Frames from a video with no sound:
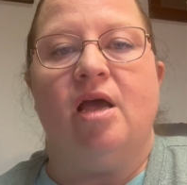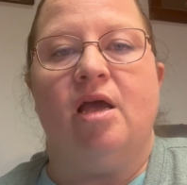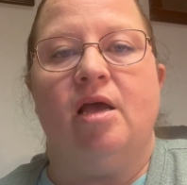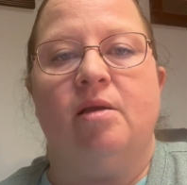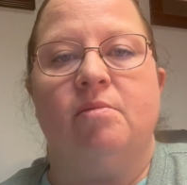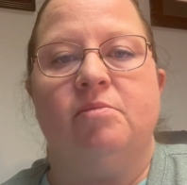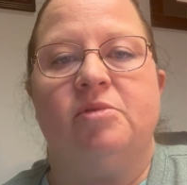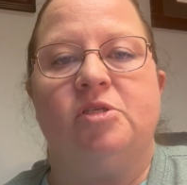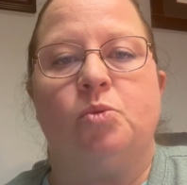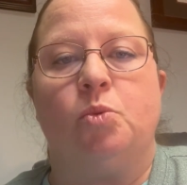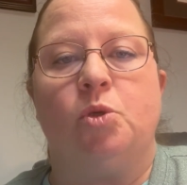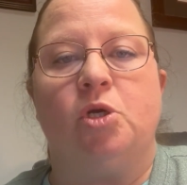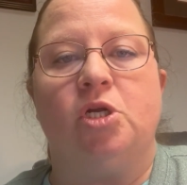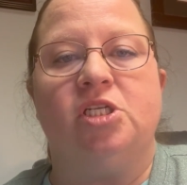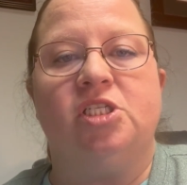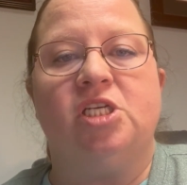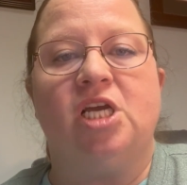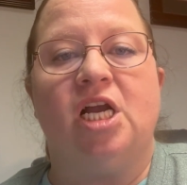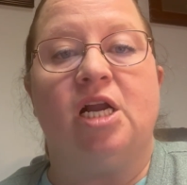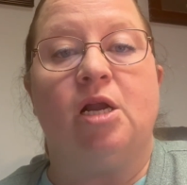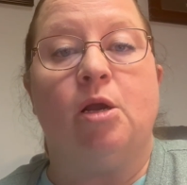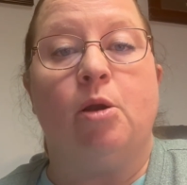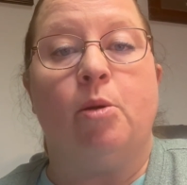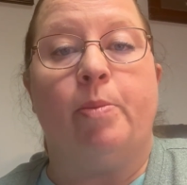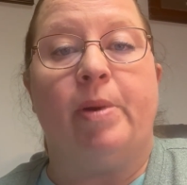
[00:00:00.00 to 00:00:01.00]
So we're going to
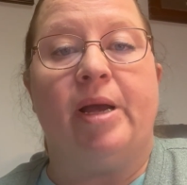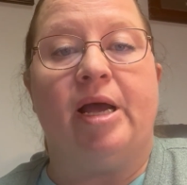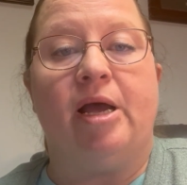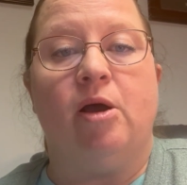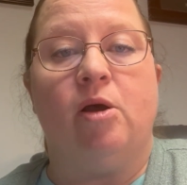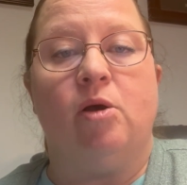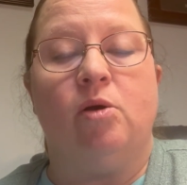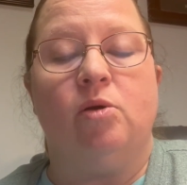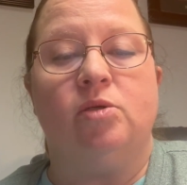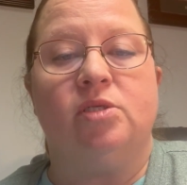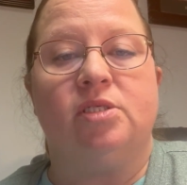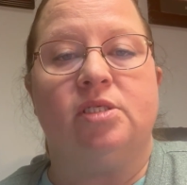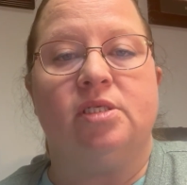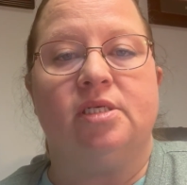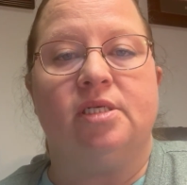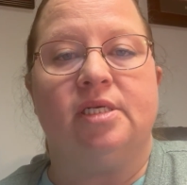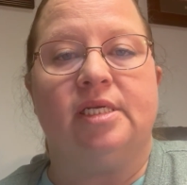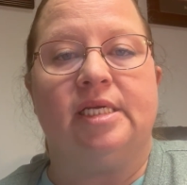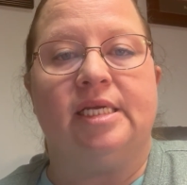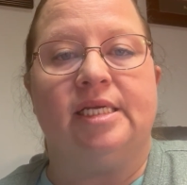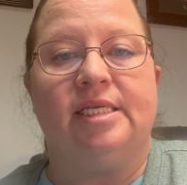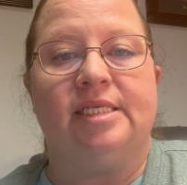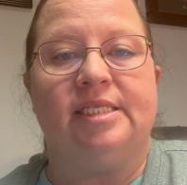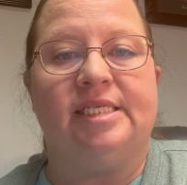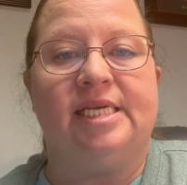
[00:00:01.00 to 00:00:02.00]
talk about
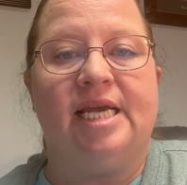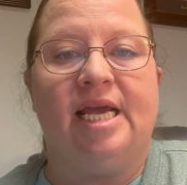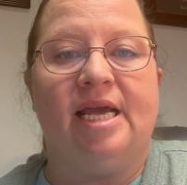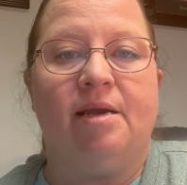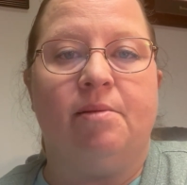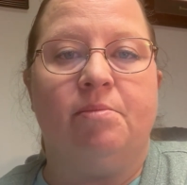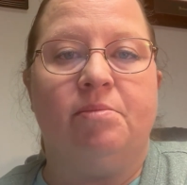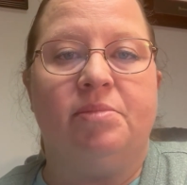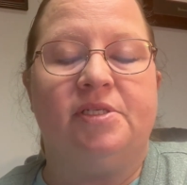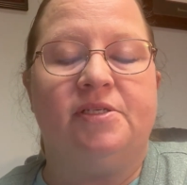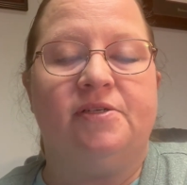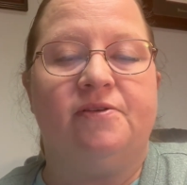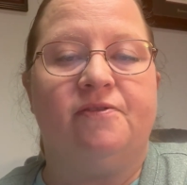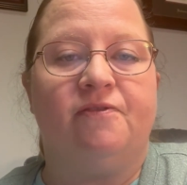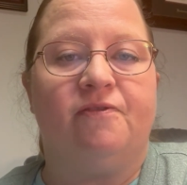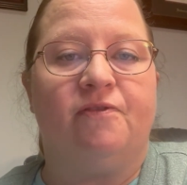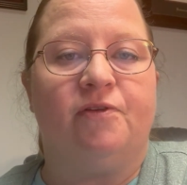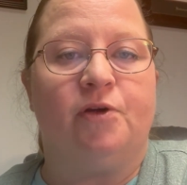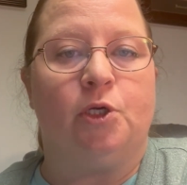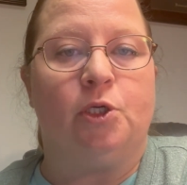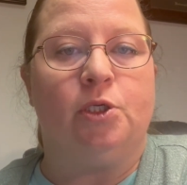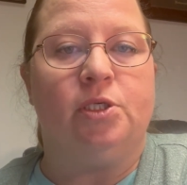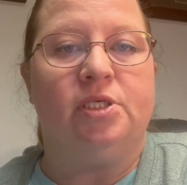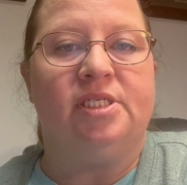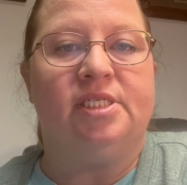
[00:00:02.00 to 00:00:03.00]
contempt
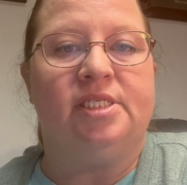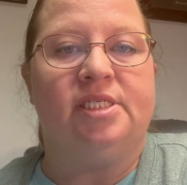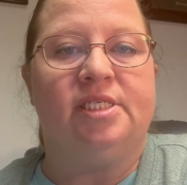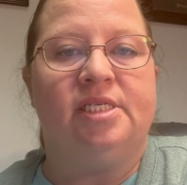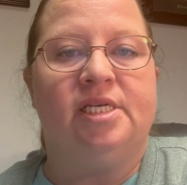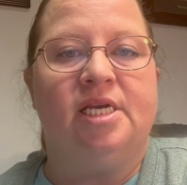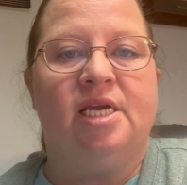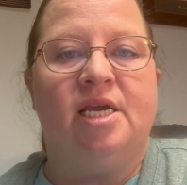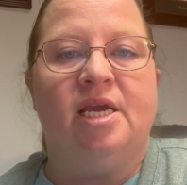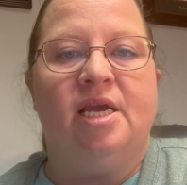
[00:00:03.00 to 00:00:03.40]
first.